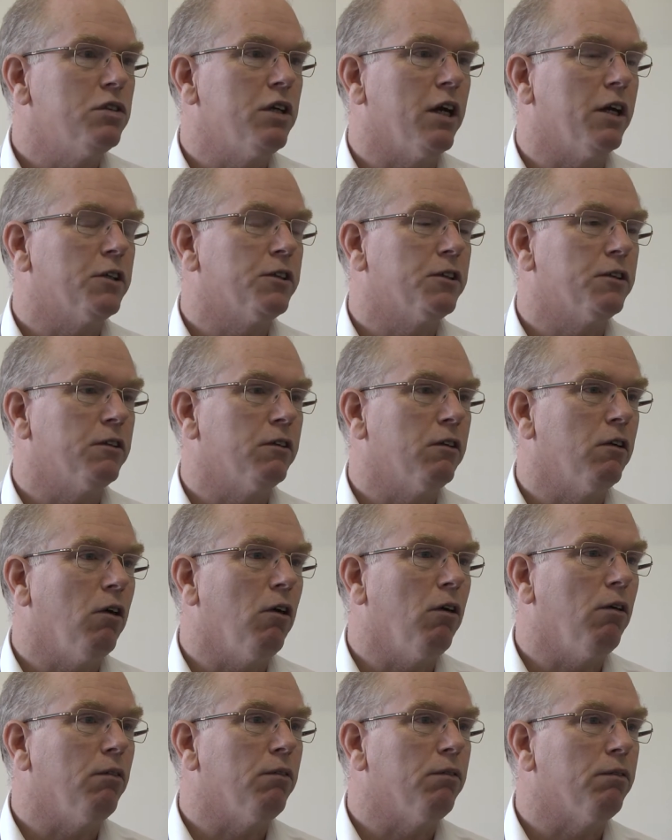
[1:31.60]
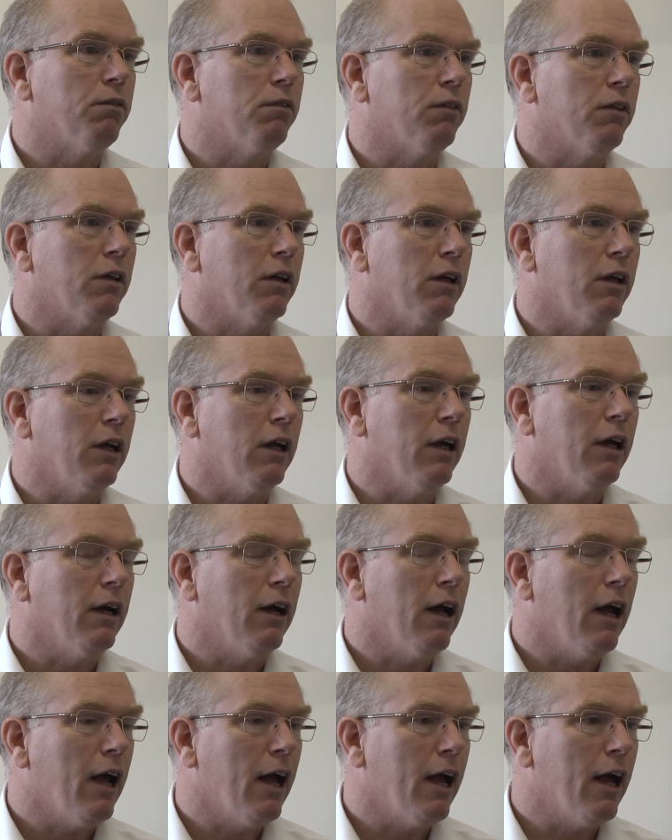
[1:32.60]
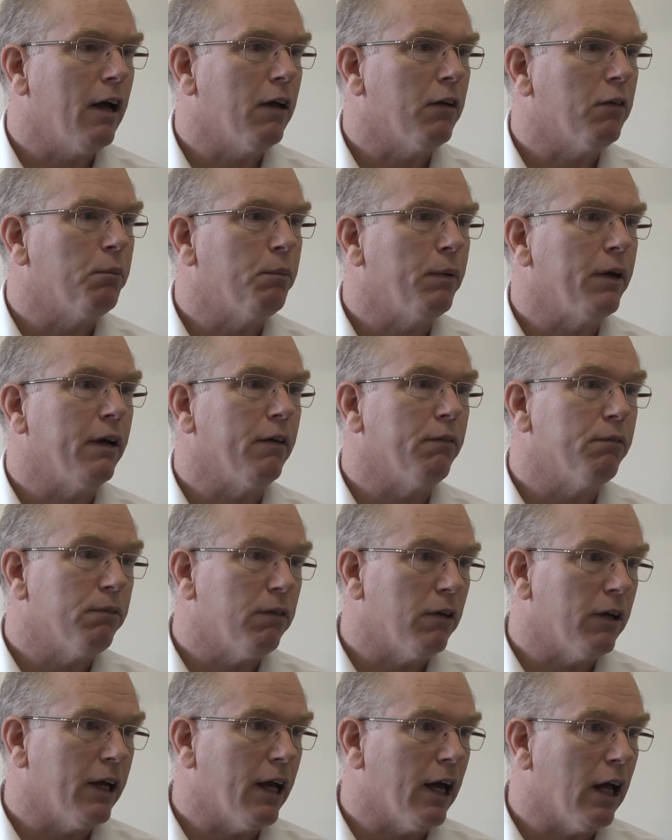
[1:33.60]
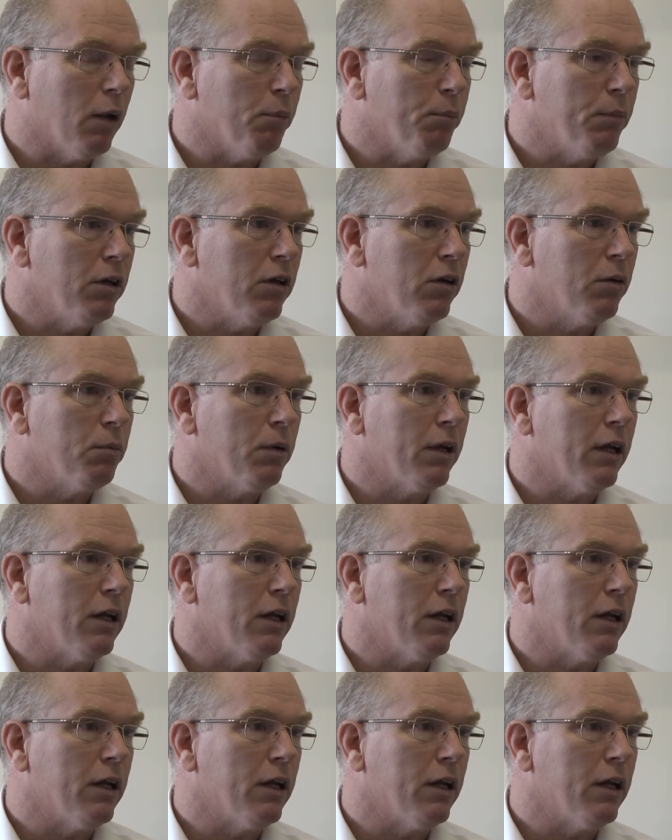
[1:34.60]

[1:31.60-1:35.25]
section of the hand being fully aluminium